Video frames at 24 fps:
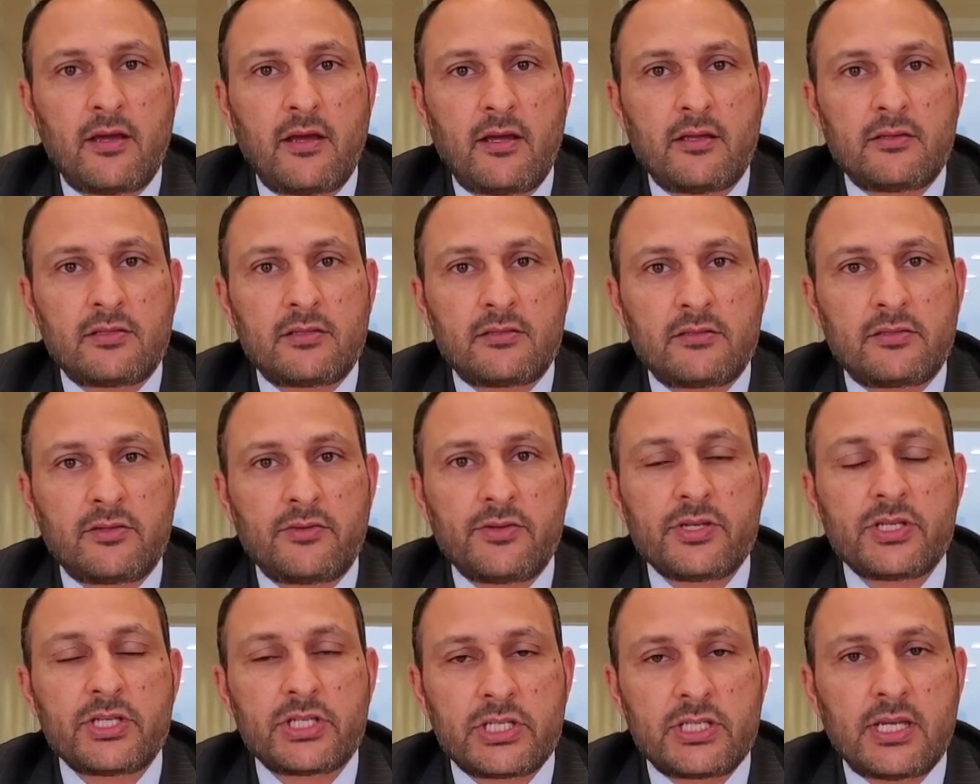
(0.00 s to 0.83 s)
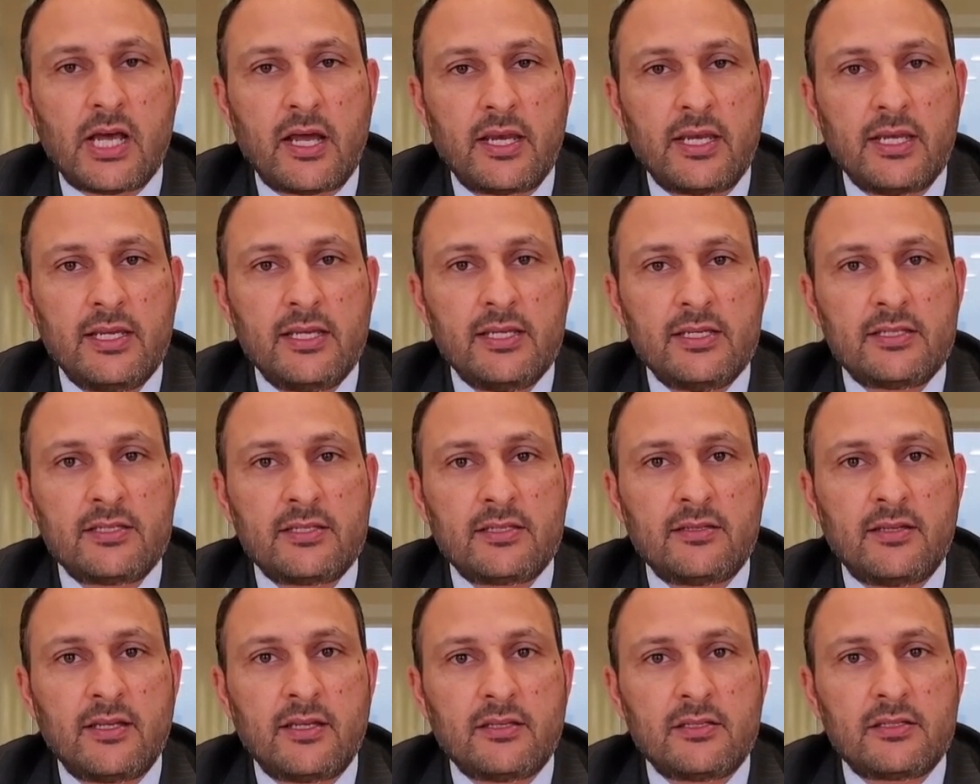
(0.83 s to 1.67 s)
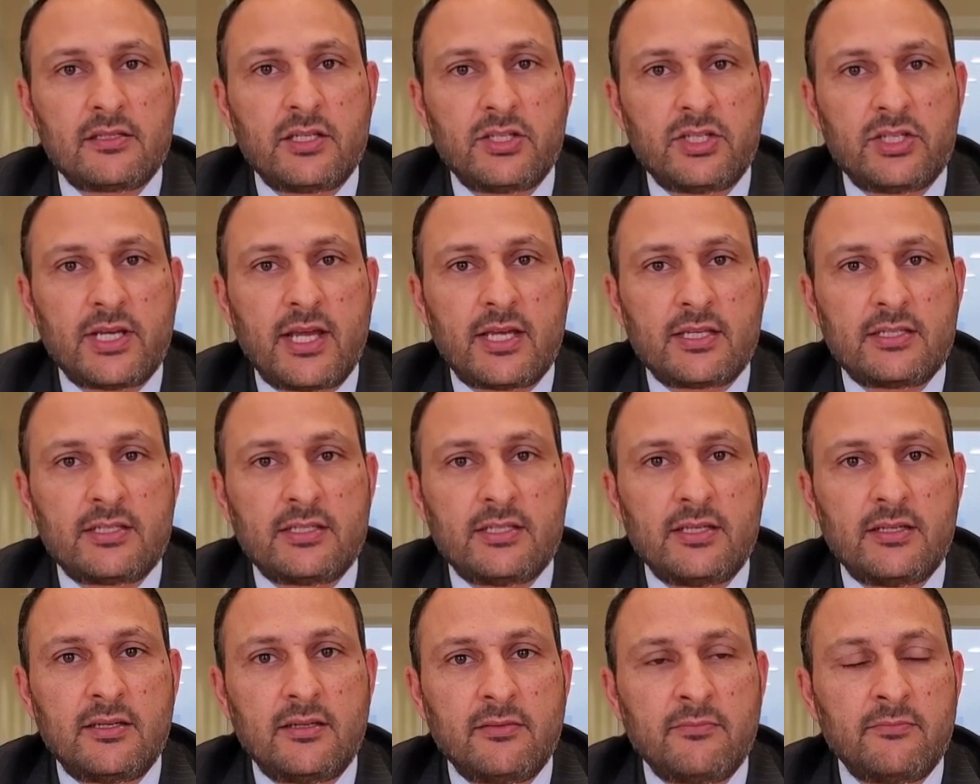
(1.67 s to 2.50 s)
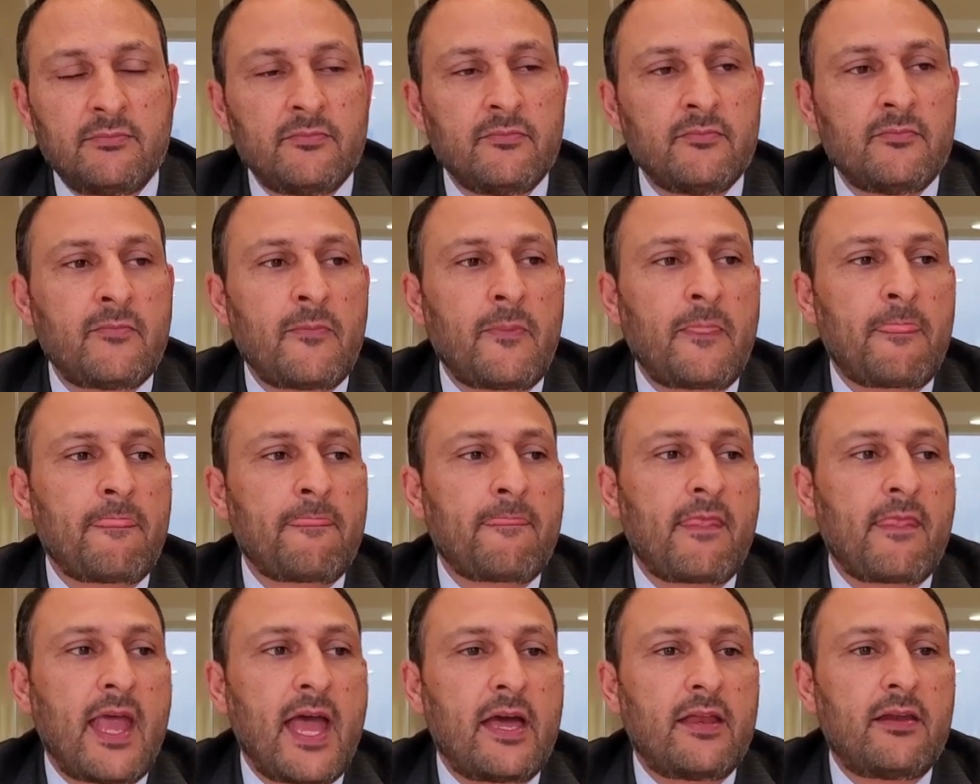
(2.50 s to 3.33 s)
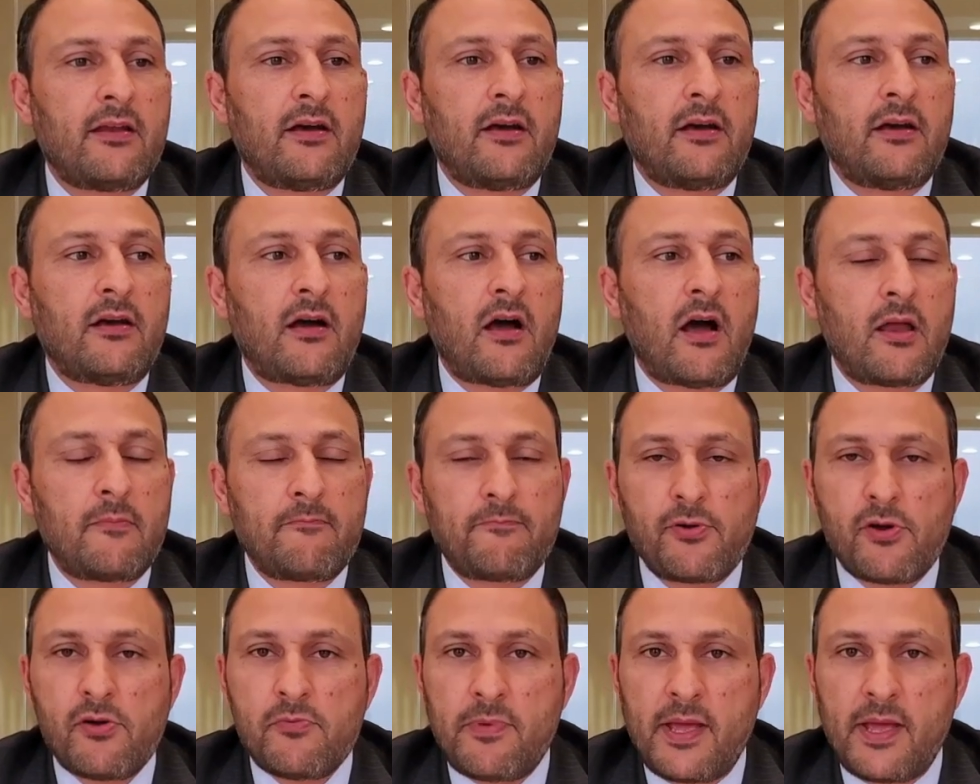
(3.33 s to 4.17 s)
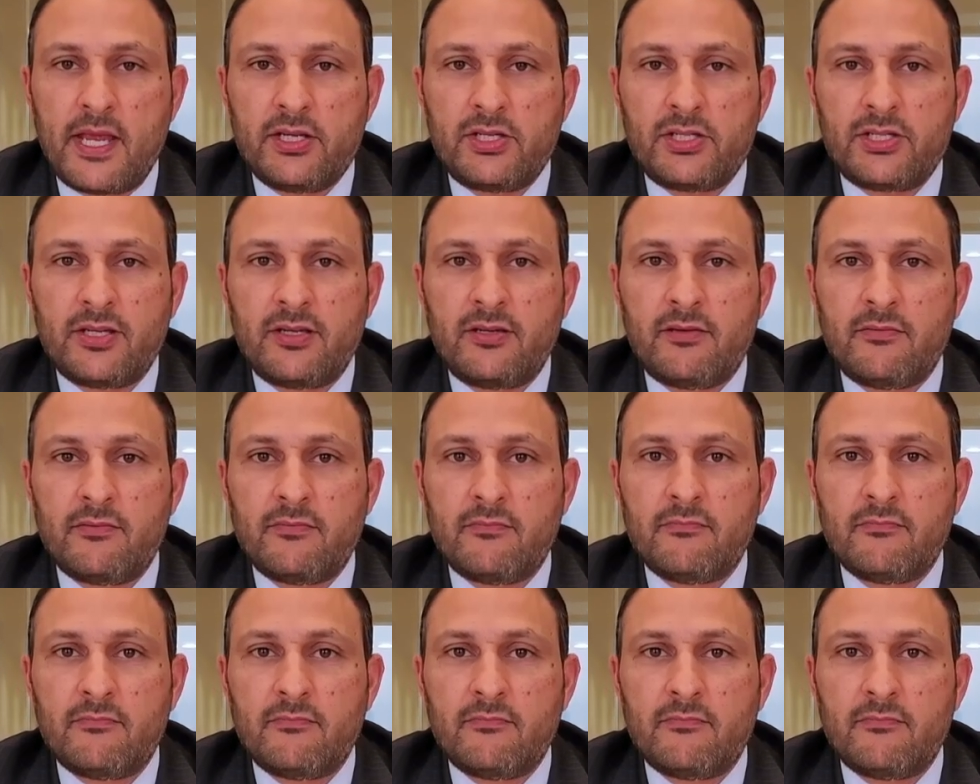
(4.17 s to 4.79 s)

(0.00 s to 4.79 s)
certain studies that suggested that on probation,